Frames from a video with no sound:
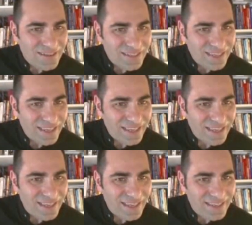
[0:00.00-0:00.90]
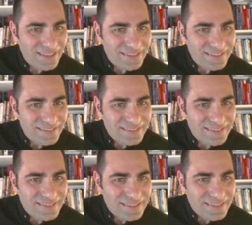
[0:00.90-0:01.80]
Okay.
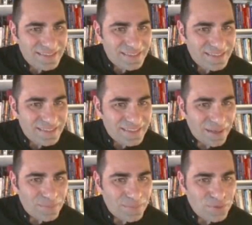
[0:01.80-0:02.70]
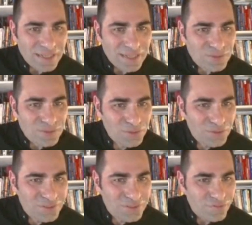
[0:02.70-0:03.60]
I'm trying to
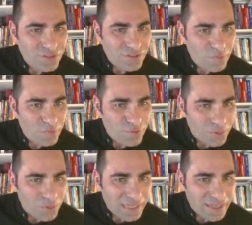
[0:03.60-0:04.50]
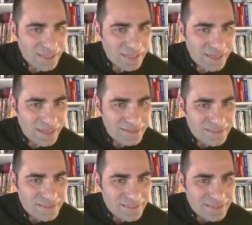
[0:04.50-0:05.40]
look, forgive me for being
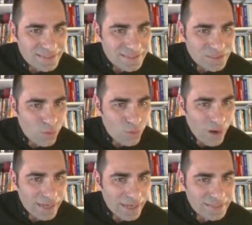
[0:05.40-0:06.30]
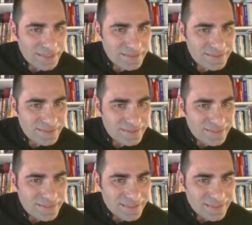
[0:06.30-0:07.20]
so quiet.
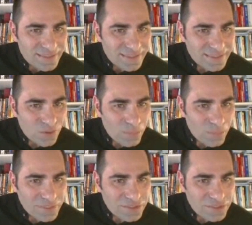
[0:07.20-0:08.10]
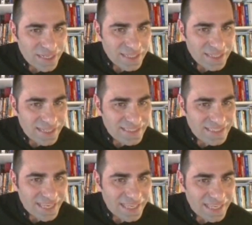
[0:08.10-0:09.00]
It's all about the
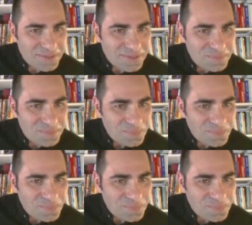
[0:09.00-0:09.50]
checkings yet.